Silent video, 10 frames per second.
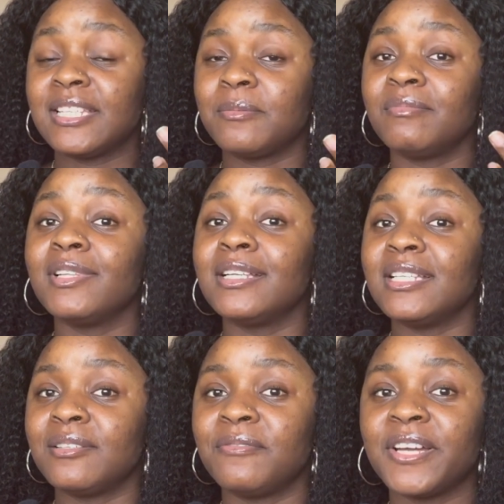
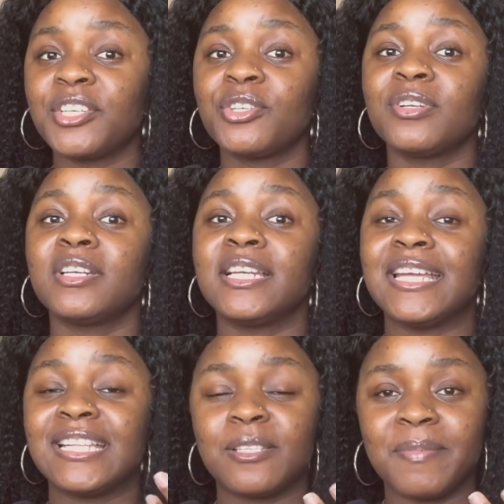disinfection, the
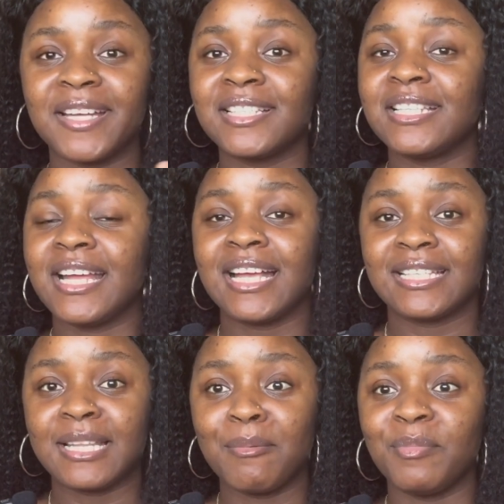inspecting, the
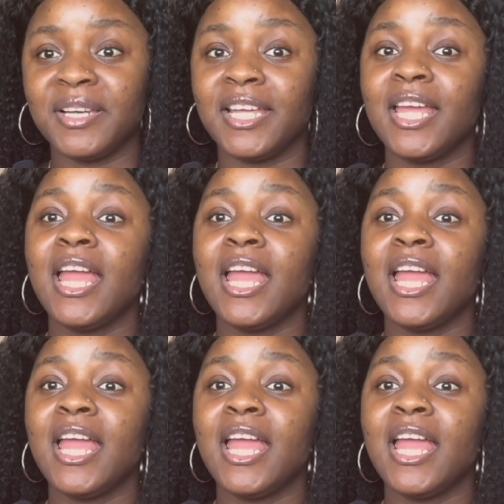assembly,